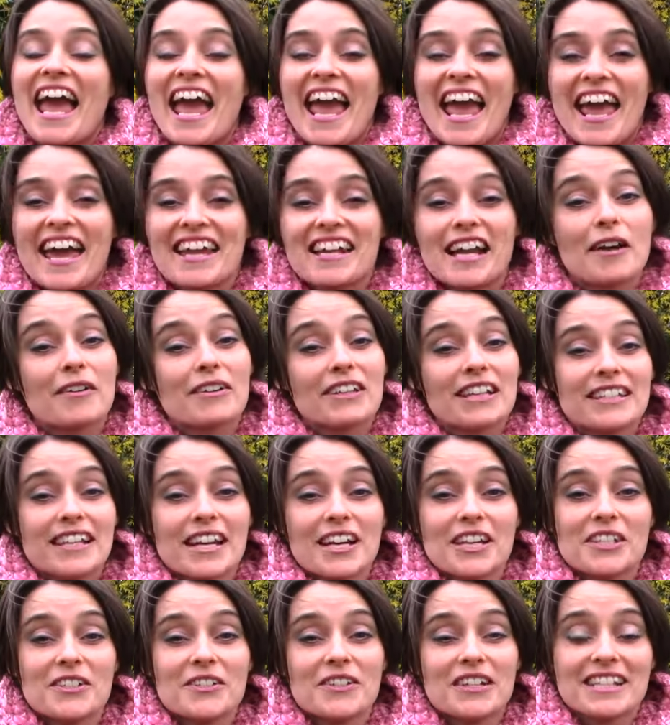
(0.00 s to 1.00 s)
and I'm going to
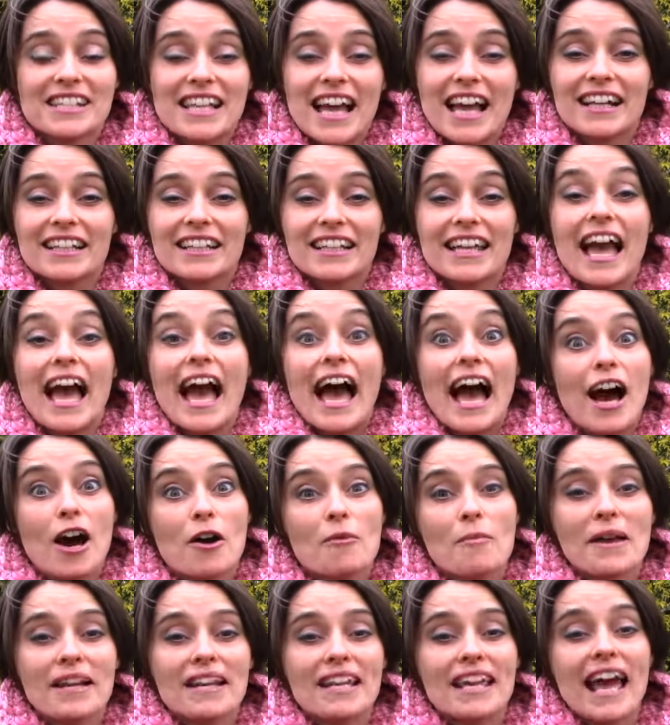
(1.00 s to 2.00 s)
tell you exactly
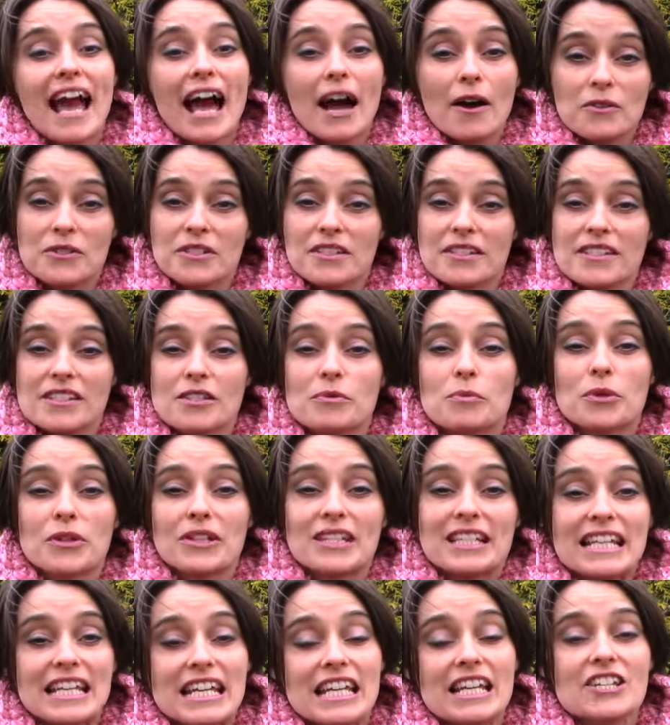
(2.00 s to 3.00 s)
how many ounces were
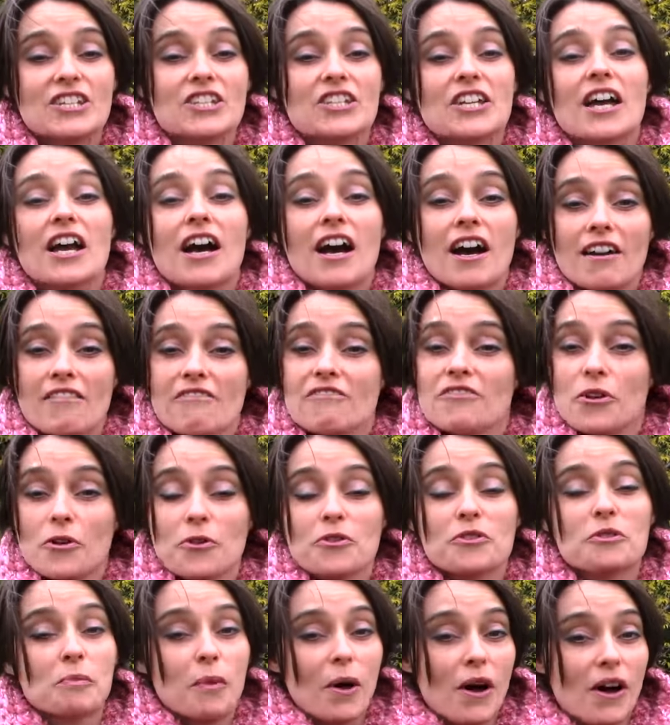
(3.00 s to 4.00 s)
in each of
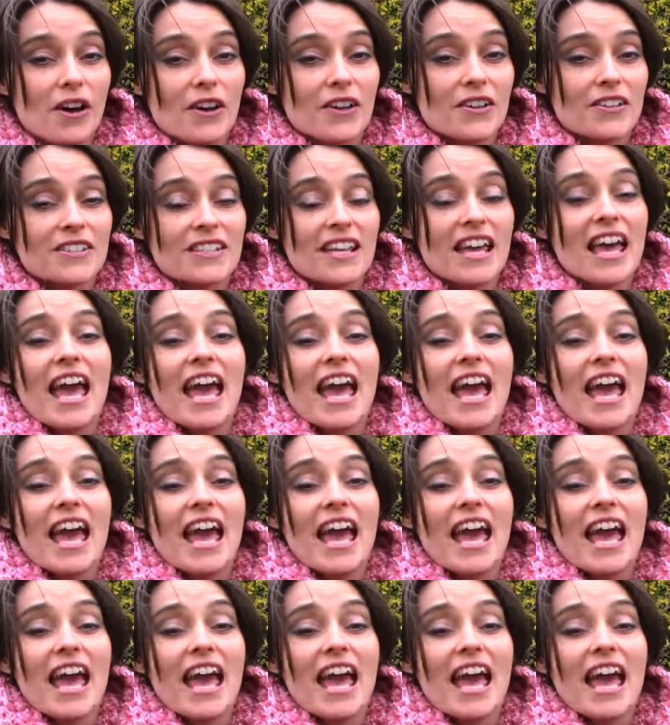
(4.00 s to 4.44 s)
those balls,